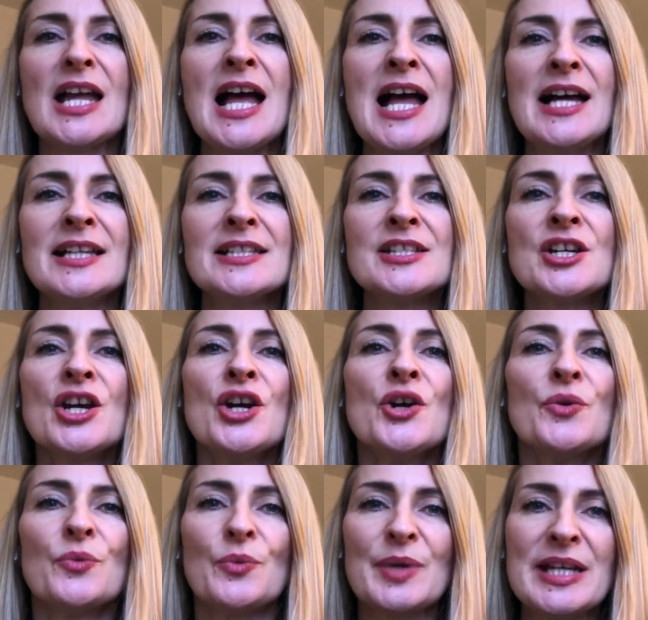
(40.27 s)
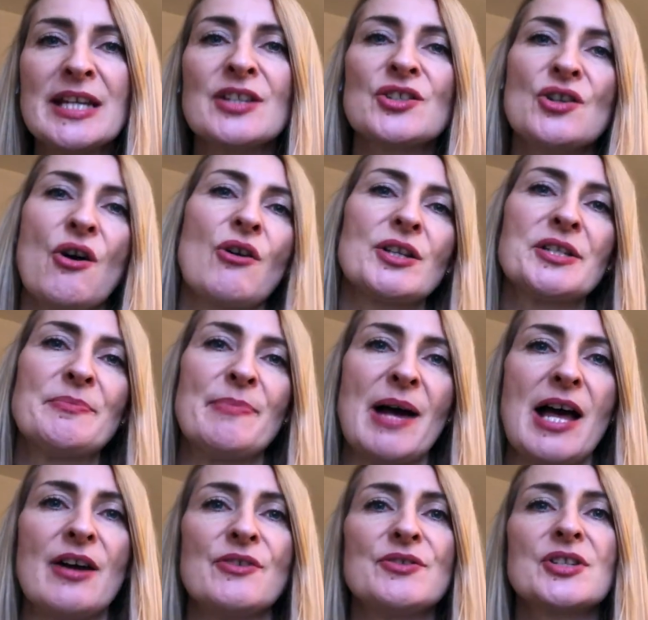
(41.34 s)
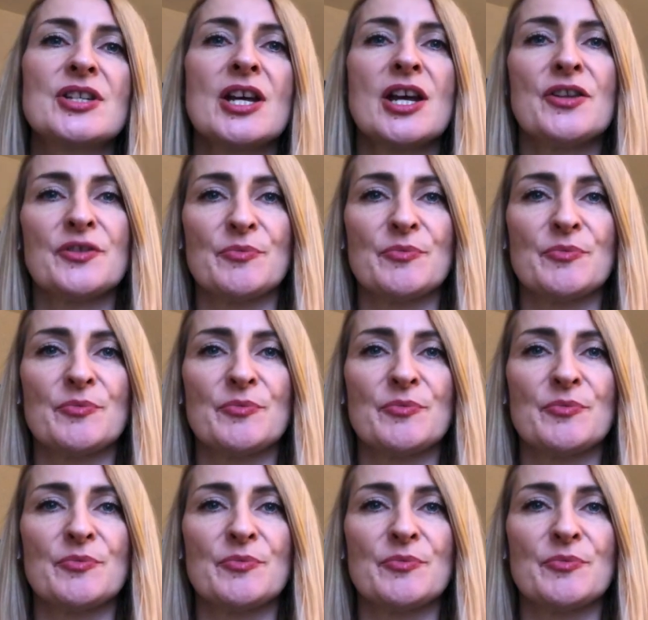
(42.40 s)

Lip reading: And we had talked about